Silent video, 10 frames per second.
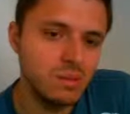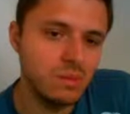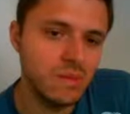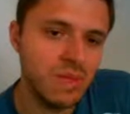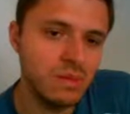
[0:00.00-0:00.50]

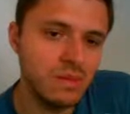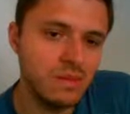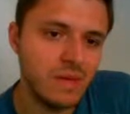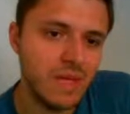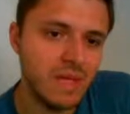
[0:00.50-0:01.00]
Knight to
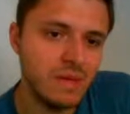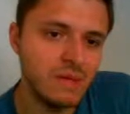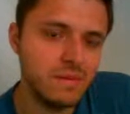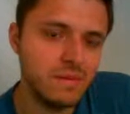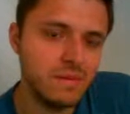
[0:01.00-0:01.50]
a5,
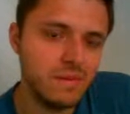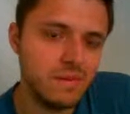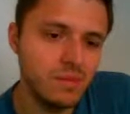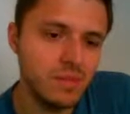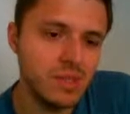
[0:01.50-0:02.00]

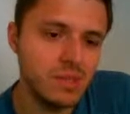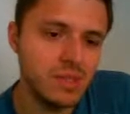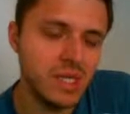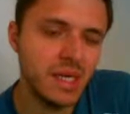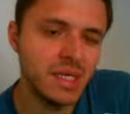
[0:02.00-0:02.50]
bishop
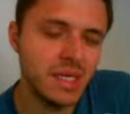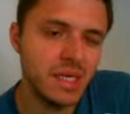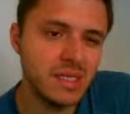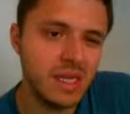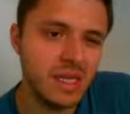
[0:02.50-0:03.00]
takes, king
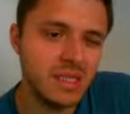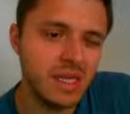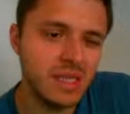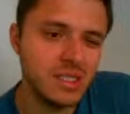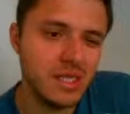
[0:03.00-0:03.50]
takes,
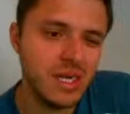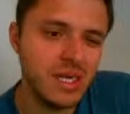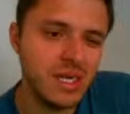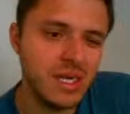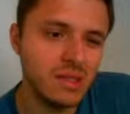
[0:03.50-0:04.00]
knight check,
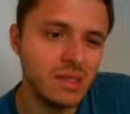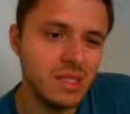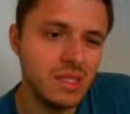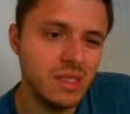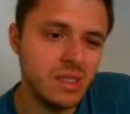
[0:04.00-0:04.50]
king to
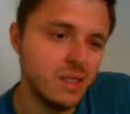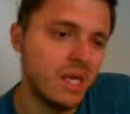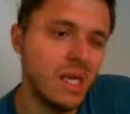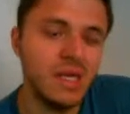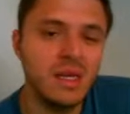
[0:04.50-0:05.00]

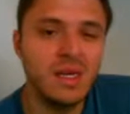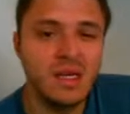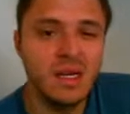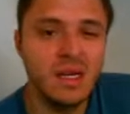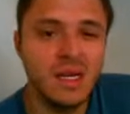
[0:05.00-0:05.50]
g8,
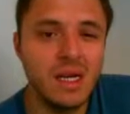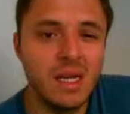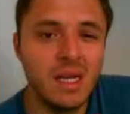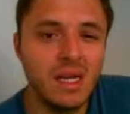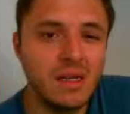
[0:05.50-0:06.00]
and
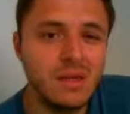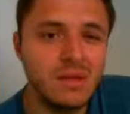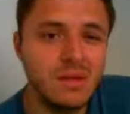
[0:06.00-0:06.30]
then